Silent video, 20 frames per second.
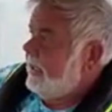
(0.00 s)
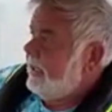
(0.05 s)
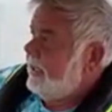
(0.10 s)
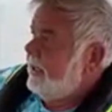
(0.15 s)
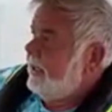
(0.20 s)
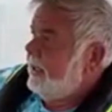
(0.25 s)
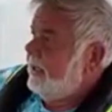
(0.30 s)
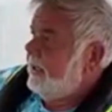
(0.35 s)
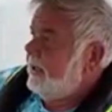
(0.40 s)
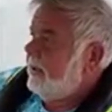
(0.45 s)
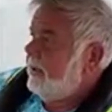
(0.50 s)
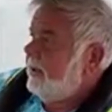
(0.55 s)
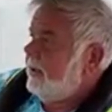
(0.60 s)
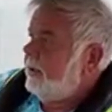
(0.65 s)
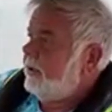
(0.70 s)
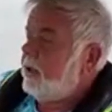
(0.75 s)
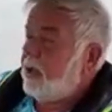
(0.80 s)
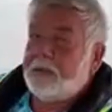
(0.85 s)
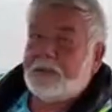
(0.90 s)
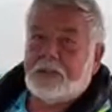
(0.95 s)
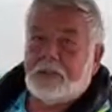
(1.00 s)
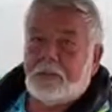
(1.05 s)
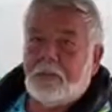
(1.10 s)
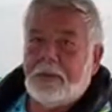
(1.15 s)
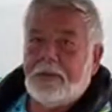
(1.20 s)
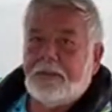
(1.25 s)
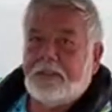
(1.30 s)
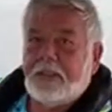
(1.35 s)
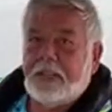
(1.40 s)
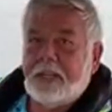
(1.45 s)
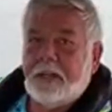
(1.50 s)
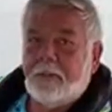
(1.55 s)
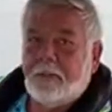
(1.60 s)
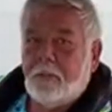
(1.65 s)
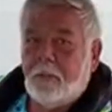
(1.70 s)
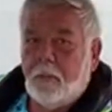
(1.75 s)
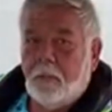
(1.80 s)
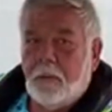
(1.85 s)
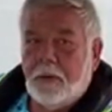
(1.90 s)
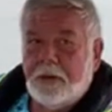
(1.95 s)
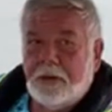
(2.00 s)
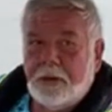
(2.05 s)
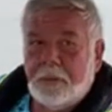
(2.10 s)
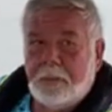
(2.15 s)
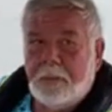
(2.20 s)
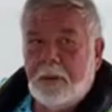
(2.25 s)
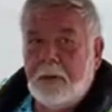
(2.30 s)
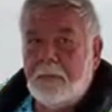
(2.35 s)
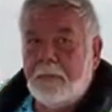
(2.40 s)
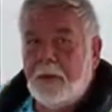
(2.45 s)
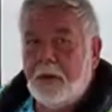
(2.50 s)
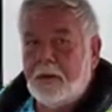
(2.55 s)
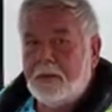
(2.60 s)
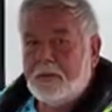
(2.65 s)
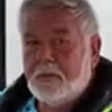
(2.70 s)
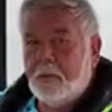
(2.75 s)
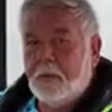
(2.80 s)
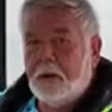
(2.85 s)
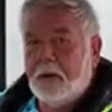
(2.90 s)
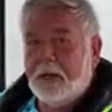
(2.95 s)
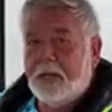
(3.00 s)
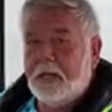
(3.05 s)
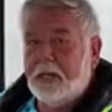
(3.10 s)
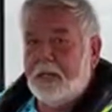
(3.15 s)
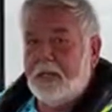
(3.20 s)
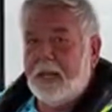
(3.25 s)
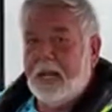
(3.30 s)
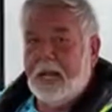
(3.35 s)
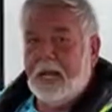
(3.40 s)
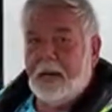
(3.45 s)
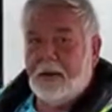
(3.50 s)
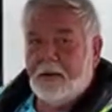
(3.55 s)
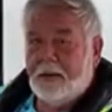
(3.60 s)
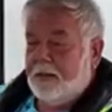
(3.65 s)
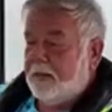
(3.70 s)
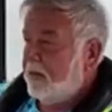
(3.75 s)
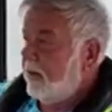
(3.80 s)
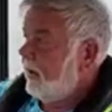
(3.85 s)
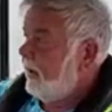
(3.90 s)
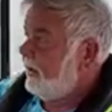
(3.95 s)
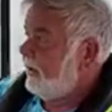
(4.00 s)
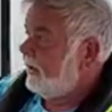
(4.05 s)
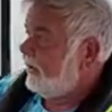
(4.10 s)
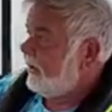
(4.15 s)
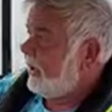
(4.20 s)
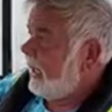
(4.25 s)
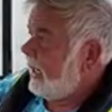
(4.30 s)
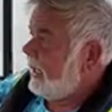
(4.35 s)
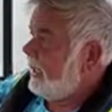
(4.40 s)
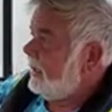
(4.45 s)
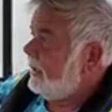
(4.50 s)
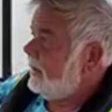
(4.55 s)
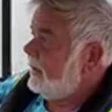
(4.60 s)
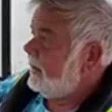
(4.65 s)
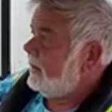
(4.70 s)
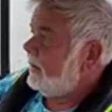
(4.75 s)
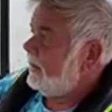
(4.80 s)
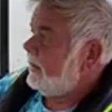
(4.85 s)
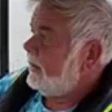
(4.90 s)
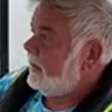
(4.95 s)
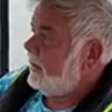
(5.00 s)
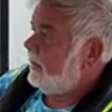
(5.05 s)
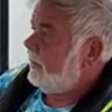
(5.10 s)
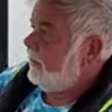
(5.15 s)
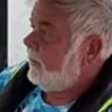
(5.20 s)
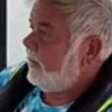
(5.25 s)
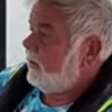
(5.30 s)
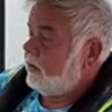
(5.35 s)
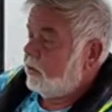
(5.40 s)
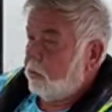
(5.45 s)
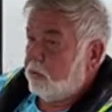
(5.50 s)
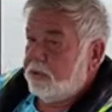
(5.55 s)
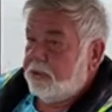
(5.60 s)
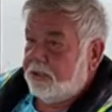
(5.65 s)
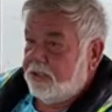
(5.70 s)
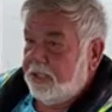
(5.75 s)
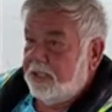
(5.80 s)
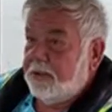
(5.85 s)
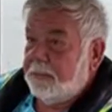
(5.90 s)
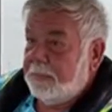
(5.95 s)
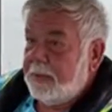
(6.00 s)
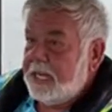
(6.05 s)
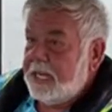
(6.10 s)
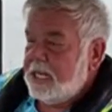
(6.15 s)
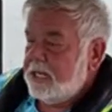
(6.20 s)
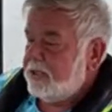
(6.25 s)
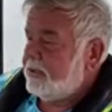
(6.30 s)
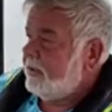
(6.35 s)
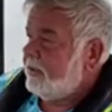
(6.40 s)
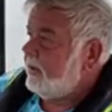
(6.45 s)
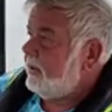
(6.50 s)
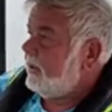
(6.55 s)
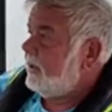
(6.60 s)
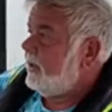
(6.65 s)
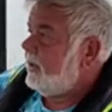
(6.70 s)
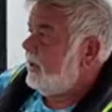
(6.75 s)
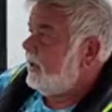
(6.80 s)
and the closest we've seen one of the boom boats working out on the site to the beach.